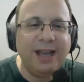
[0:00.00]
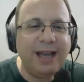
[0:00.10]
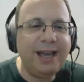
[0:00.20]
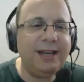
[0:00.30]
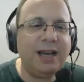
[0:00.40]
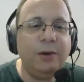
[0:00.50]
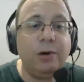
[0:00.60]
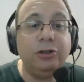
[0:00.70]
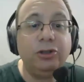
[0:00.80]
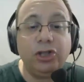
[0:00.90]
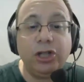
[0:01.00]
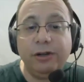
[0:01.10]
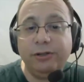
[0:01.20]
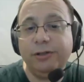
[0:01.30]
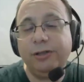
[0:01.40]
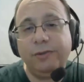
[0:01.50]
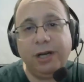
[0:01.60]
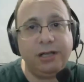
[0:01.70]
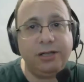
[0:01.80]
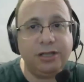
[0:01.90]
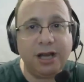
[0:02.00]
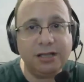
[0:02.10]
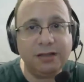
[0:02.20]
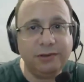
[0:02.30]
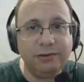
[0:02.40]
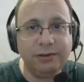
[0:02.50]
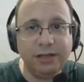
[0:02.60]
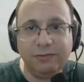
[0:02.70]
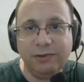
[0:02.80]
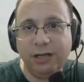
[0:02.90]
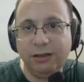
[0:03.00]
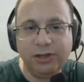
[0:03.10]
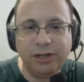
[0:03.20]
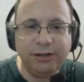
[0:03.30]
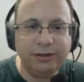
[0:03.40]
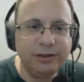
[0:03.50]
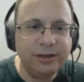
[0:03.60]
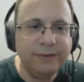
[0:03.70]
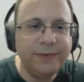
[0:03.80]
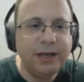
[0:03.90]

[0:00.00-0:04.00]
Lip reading: And I want charters. So what I ask for is creating charters.